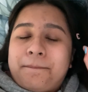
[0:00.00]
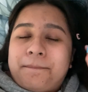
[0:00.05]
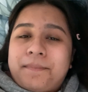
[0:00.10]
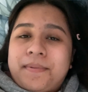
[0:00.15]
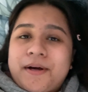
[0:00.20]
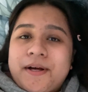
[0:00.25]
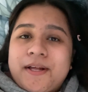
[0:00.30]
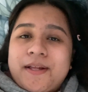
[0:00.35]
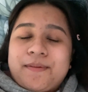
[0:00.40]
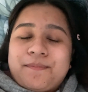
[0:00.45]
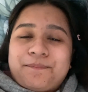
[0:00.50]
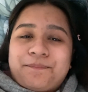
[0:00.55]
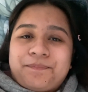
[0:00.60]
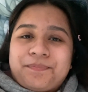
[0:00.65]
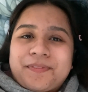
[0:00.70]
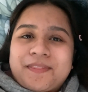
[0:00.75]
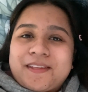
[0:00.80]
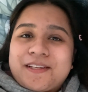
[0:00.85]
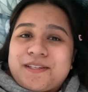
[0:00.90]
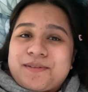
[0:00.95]
But
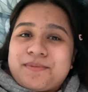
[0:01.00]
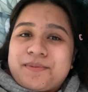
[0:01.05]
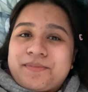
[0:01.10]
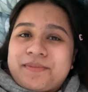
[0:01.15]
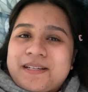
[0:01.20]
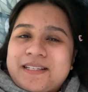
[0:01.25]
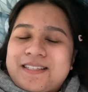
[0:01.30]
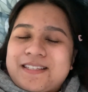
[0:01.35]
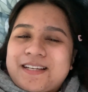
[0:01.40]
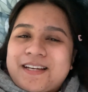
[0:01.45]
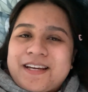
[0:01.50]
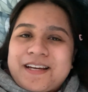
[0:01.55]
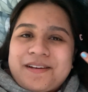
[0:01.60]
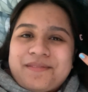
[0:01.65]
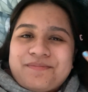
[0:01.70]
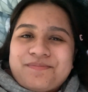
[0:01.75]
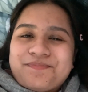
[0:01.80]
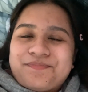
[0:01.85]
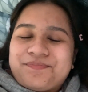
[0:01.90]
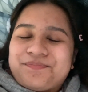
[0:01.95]
that's been my day.
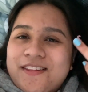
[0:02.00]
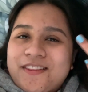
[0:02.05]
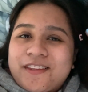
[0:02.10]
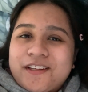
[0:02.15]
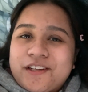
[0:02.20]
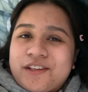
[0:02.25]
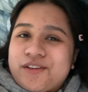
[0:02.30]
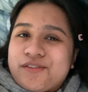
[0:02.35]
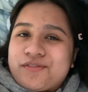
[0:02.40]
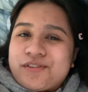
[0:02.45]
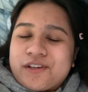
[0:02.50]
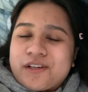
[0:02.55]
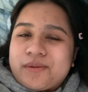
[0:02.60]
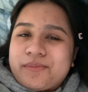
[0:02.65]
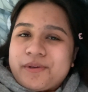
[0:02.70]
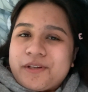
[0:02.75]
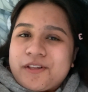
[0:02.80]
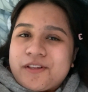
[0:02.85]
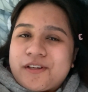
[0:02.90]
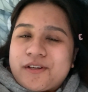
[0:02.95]
Thank you for
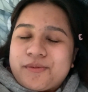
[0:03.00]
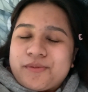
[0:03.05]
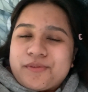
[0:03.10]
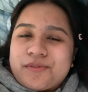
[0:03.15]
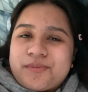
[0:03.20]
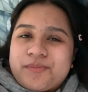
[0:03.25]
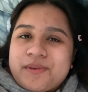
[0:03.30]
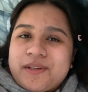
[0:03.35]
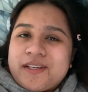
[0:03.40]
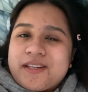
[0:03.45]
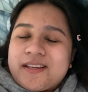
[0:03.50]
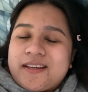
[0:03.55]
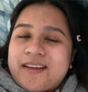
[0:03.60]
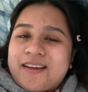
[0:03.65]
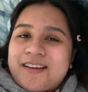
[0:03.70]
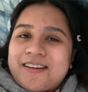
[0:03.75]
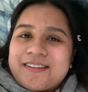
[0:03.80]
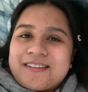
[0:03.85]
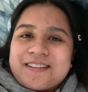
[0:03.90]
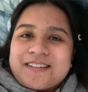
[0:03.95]
coming along with me,
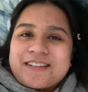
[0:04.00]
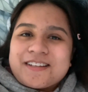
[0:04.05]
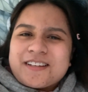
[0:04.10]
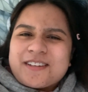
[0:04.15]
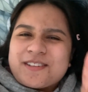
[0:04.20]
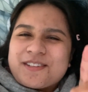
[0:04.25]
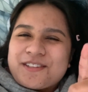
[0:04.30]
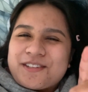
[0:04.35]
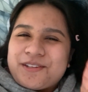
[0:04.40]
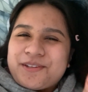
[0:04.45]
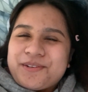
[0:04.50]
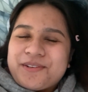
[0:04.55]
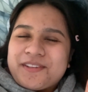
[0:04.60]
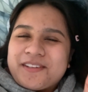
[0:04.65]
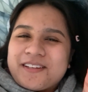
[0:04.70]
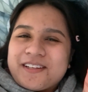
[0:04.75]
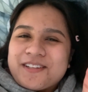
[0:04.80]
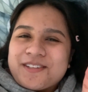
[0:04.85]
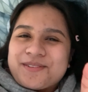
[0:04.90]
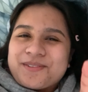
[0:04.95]
and I'll see you in the
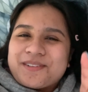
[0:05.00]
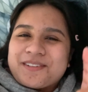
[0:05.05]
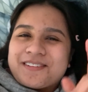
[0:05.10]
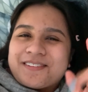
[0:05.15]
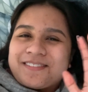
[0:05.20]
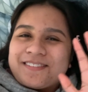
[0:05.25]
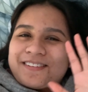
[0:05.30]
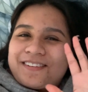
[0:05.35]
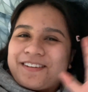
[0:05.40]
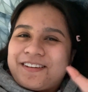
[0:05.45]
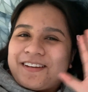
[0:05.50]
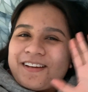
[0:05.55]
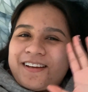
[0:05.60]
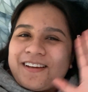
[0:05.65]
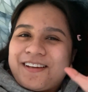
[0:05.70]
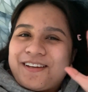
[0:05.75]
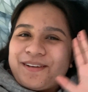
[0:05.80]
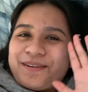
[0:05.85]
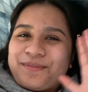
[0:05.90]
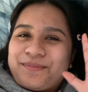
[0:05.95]
next one. Good
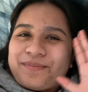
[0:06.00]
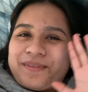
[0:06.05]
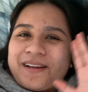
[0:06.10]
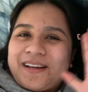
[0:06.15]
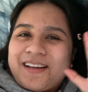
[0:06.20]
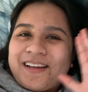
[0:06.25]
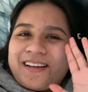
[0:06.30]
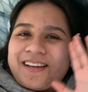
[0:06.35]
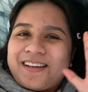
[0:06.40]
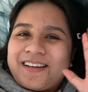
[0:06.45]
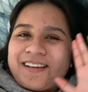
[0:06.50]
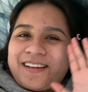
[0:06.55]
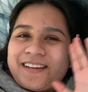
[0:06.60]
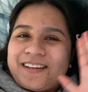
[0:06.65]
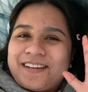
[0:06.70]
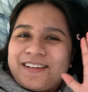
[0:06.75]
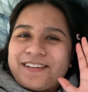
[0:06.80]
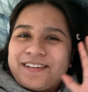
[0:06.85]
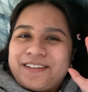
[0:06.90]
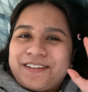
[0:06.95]
night.
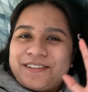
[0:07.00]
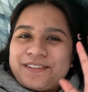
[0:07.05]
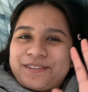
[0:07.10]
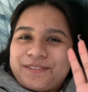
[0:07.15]
Bye.